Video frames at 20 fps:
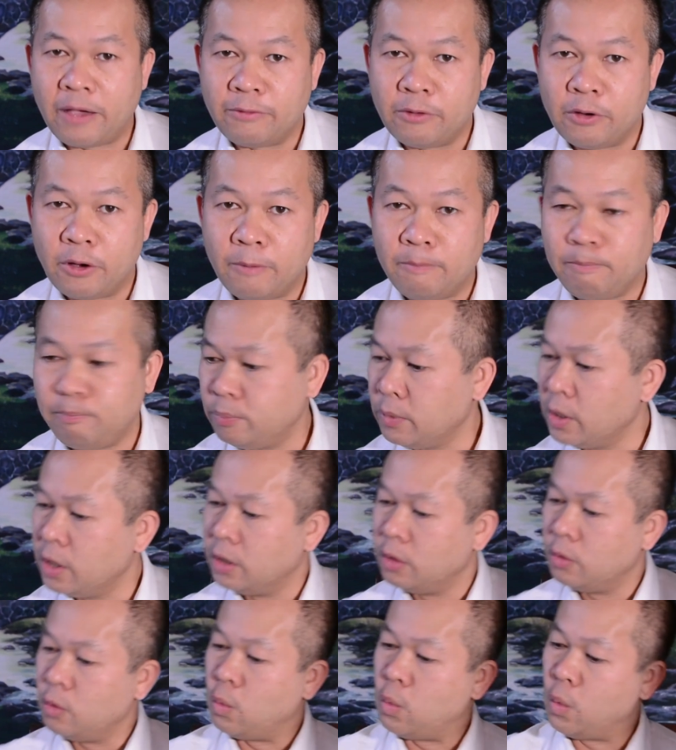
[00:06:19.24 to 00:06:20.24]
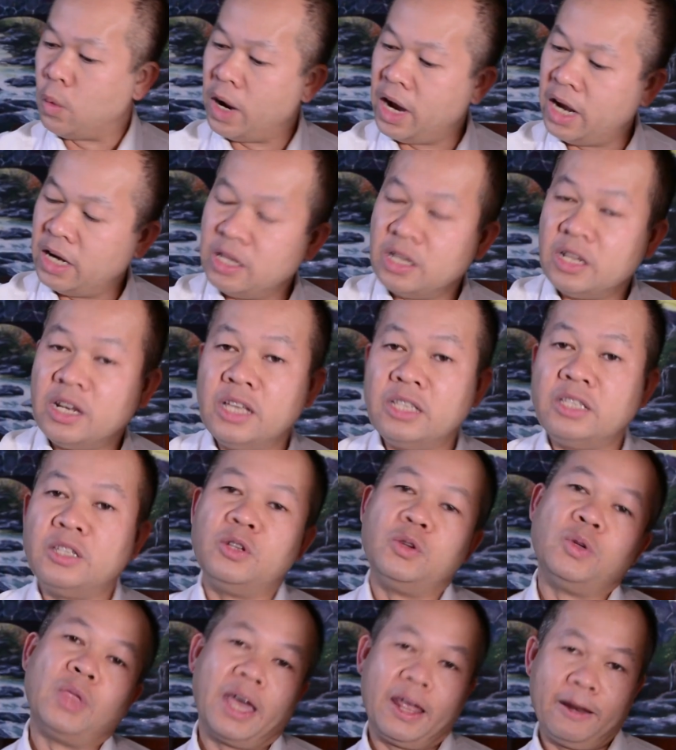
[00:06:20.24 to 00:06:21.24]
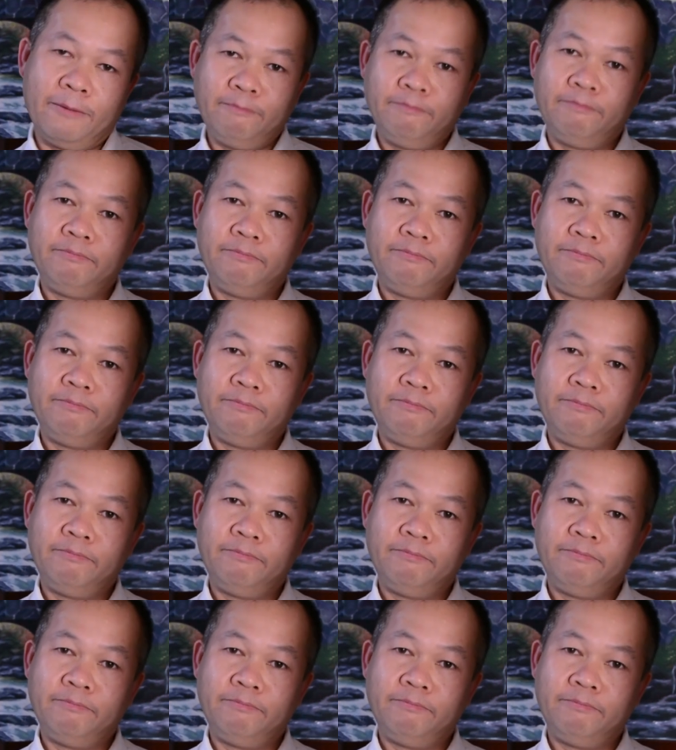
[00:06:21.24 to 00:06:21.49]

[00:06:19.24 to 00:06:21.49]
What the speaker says: home. Why do you need to do that?